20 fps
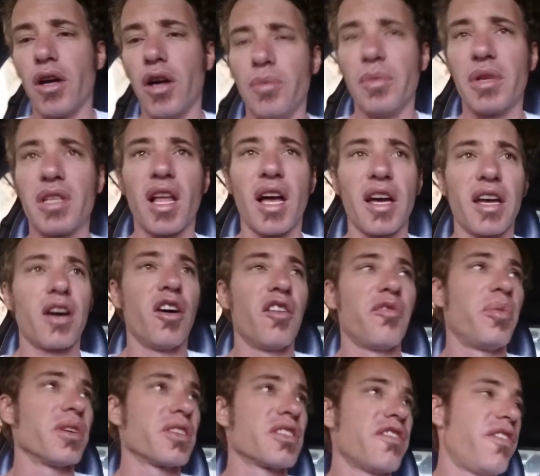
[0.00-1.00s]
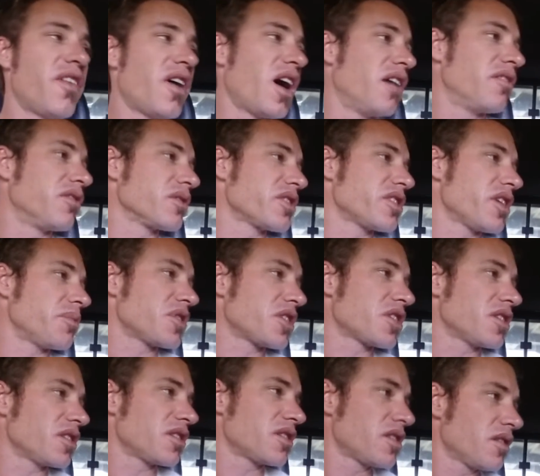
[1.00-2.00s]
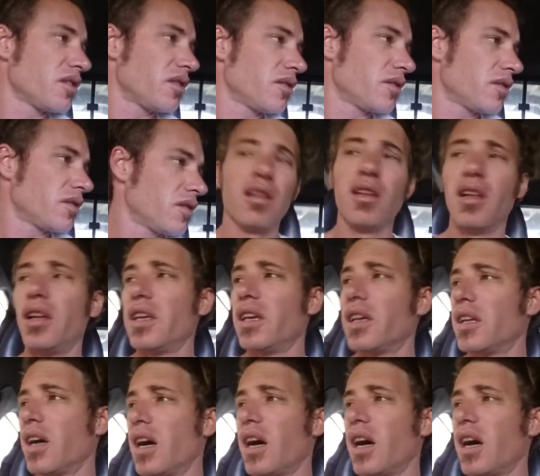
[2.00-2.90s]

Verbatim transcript: home at like half past five or some shit. Lily and